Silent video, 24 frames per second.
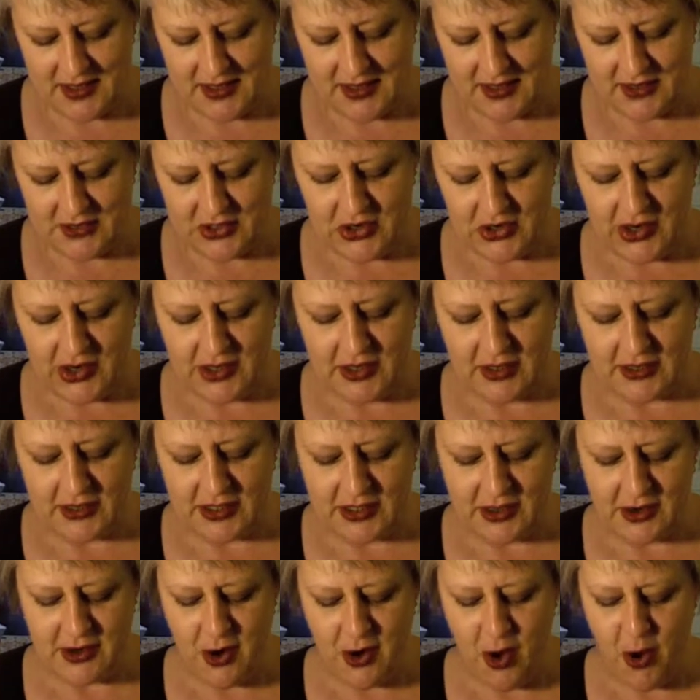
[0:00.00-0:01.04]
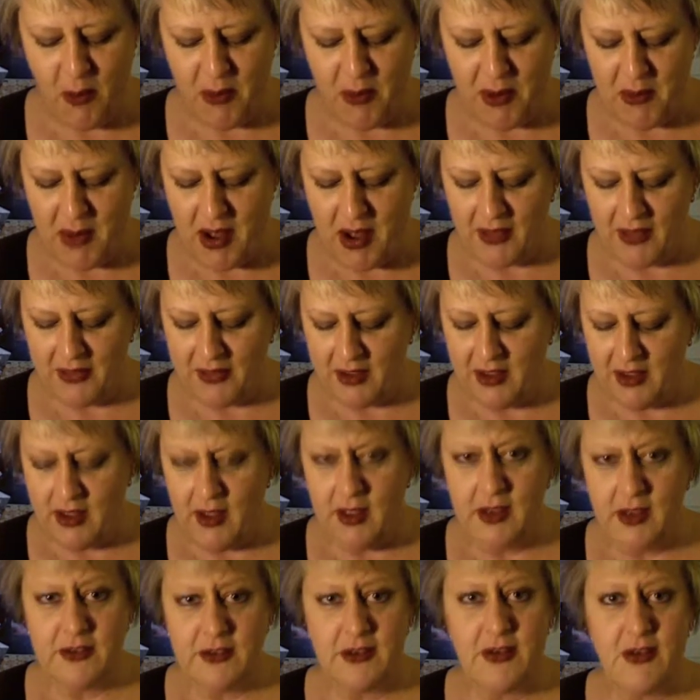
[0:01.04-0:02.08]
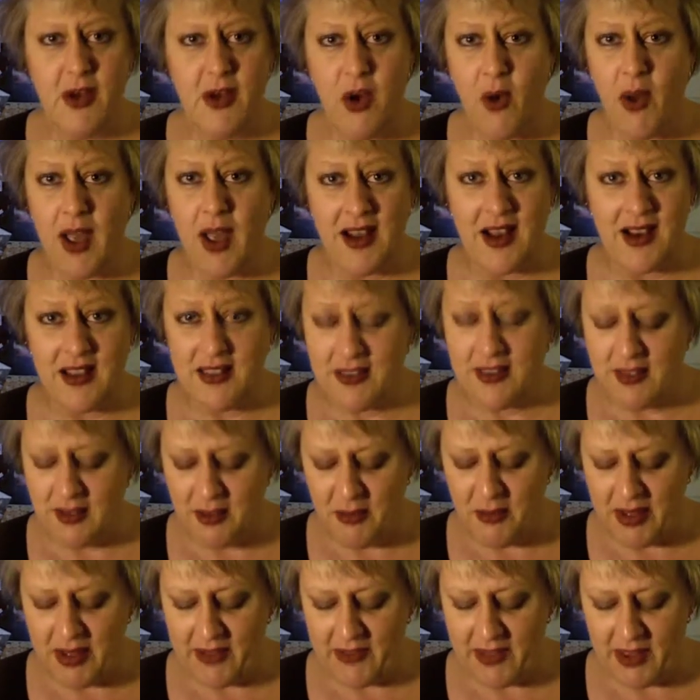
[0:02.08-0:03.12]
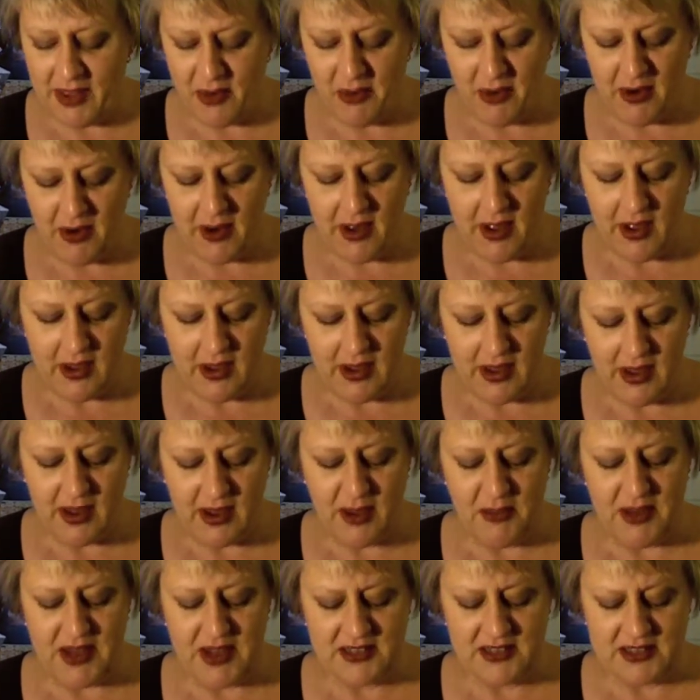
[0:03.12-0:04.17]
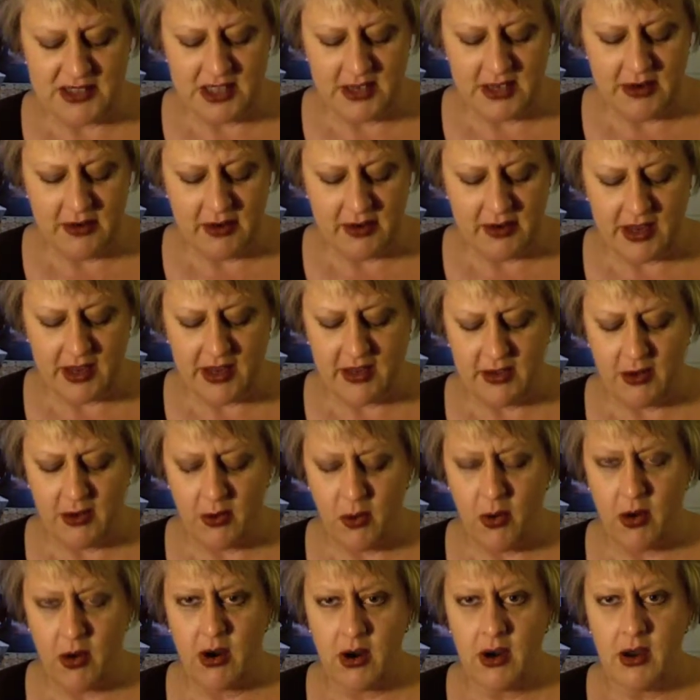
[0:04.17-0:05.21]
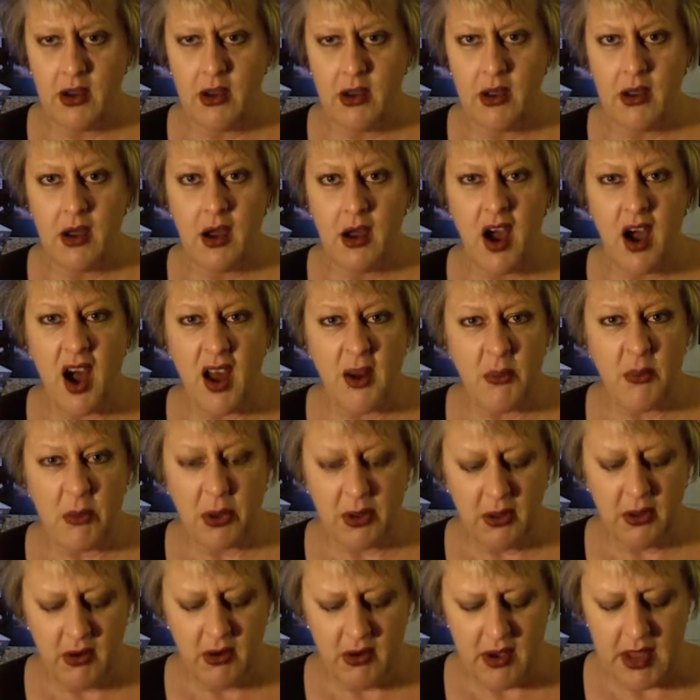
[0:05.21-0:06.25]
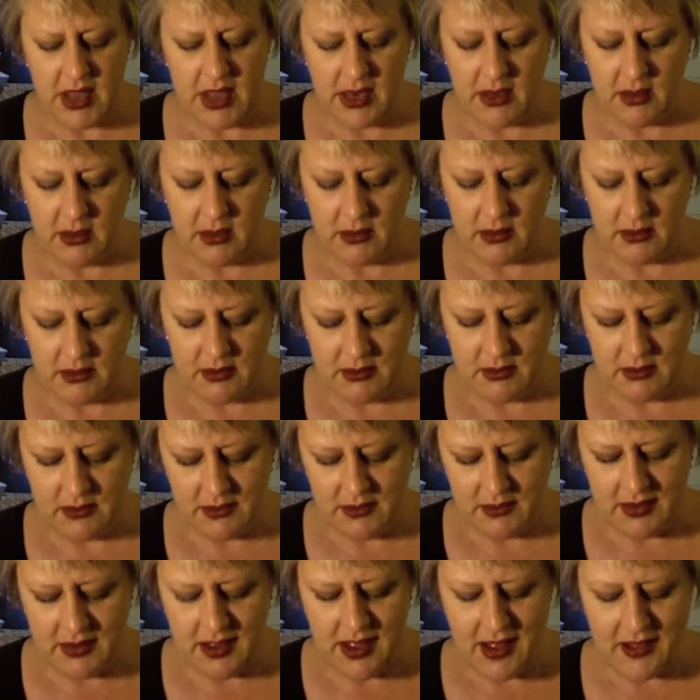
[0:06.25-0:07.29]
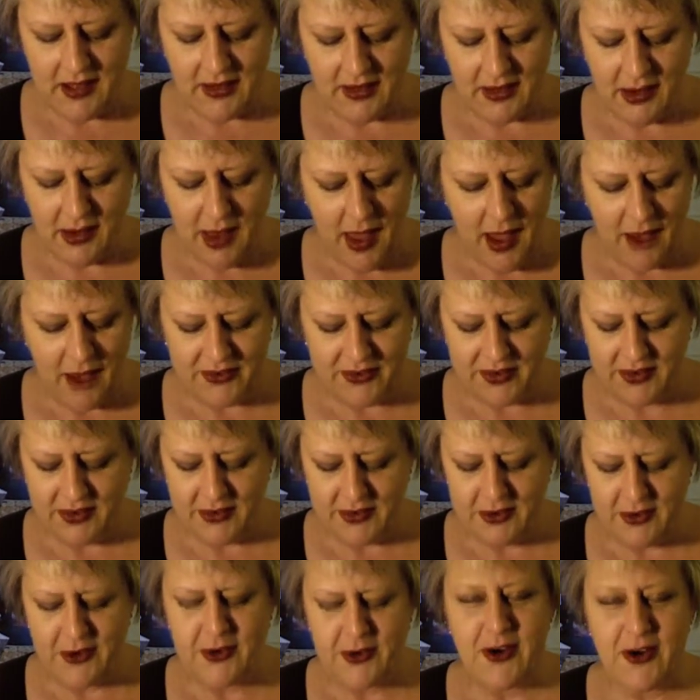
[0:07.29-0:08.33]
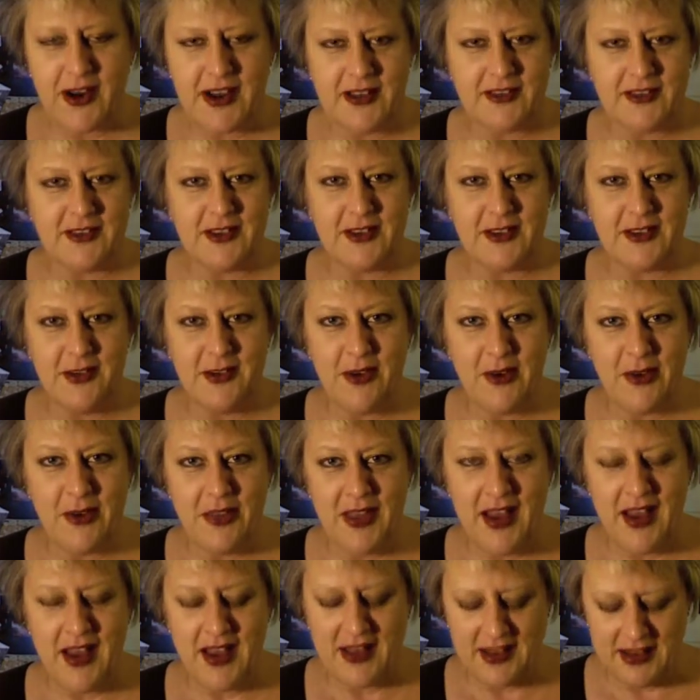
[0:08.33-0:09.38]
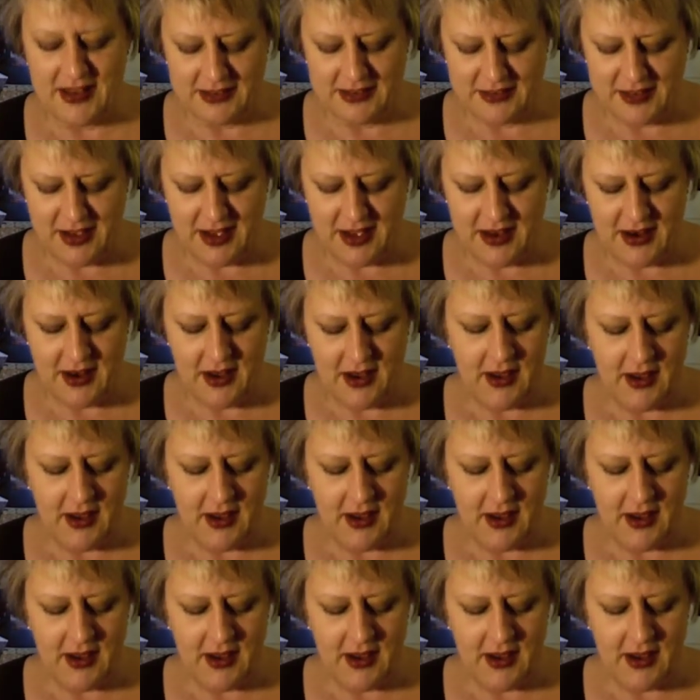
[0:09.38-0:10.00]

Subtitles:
Jerry looked at her open-mouthed. Do you know anything about that boy? He could be a serial killer or unemployed. Ella laughed. You're crazy, you know that? He said,